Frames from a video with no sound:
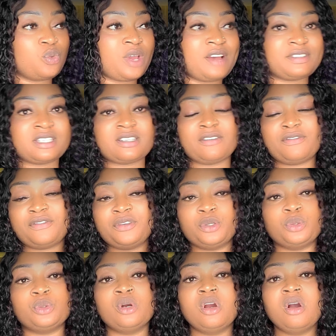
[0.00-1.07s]
We have
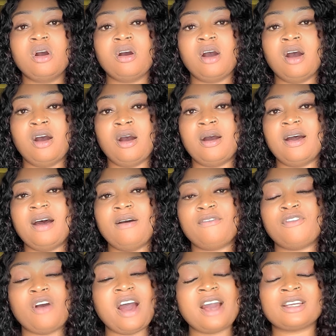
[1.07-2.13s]
Cetaphil
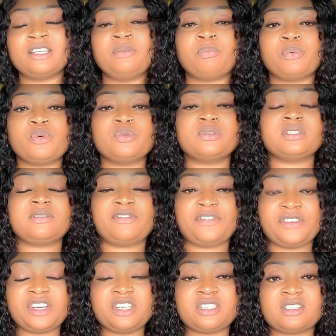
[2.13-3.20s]
for acne prone
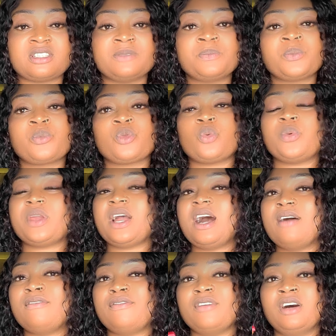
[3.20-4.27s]
face. We
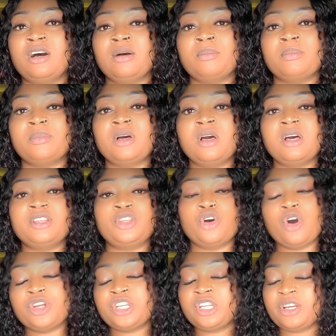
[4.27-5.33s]
have the
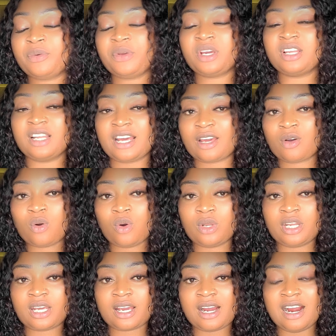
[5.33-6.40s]
ordinary
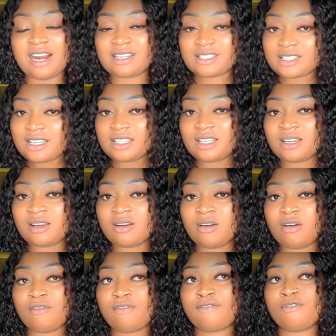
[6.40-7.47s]
glycolic acid
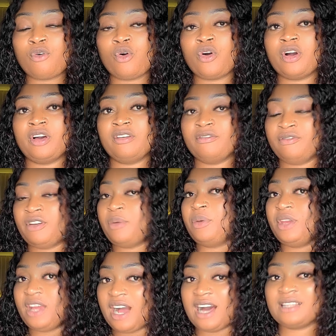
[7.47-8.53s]
for
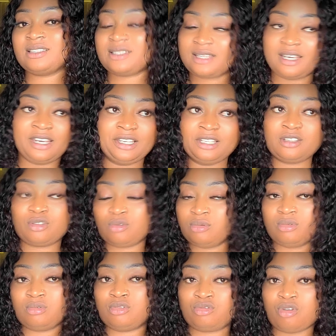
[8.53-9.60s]
very hard skin,
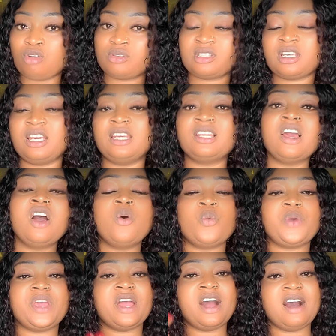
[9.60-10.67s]
strong skin.
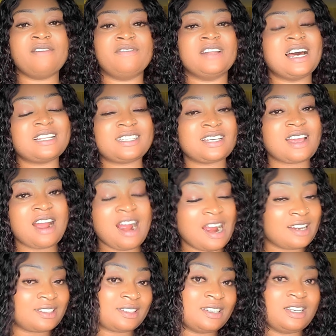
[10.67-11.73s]
We have lactic
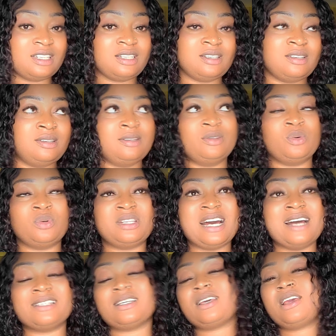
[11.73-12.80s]
acid. No,
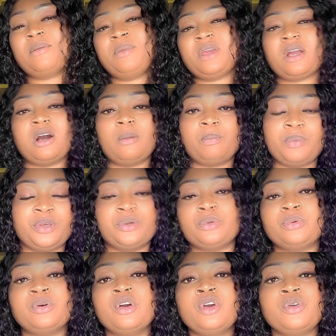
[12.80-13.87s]
that's a chemical
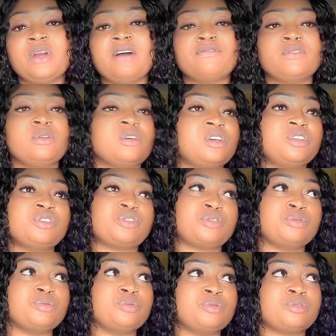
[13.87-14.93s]
peel. You have to look
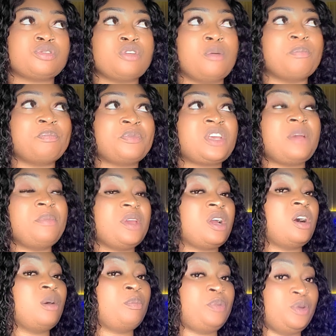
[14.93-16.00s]
into some
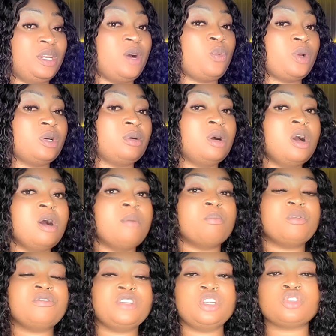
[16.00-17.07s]
chemical peel. Now we are
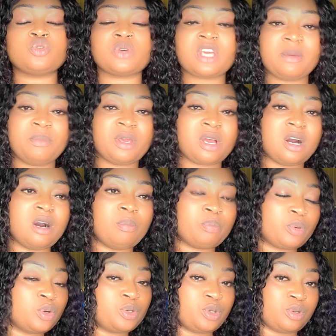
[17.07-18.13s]
moving into chemical
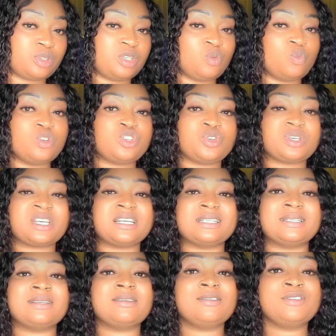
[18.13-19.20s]
products in which you
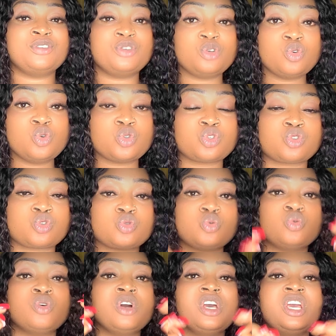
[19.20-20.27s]
can use
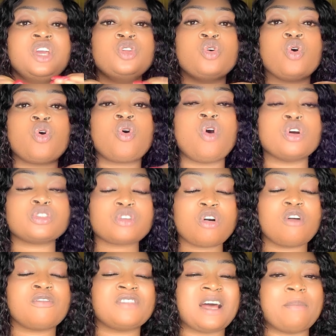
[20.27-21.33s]
to, you know, cut
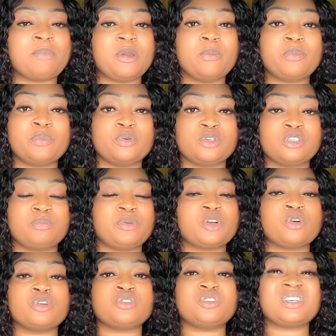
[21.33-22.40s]
off that pimples,
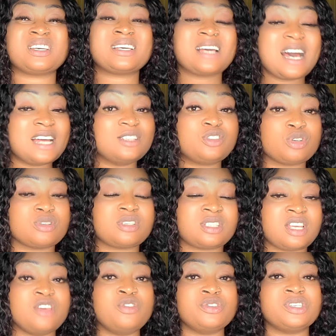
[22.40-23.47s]
because you can't just
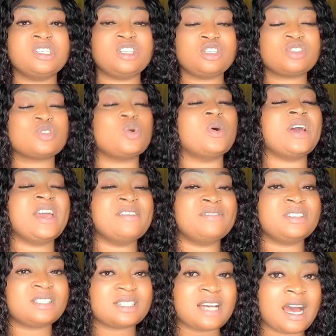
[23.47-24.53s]
stay using Dettol
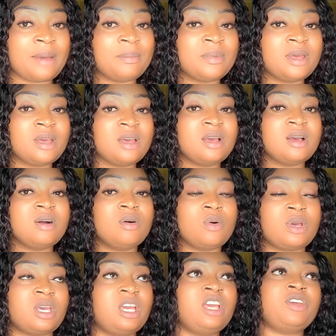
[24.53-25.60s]
every time.
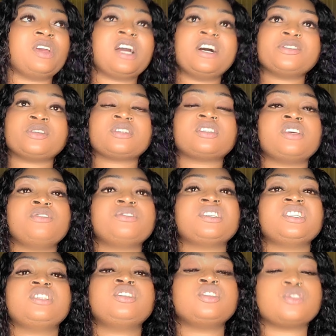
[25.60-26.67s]
Okay, you can't just stay
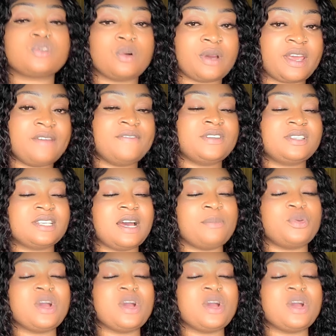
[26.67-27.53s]
using Dettol every time.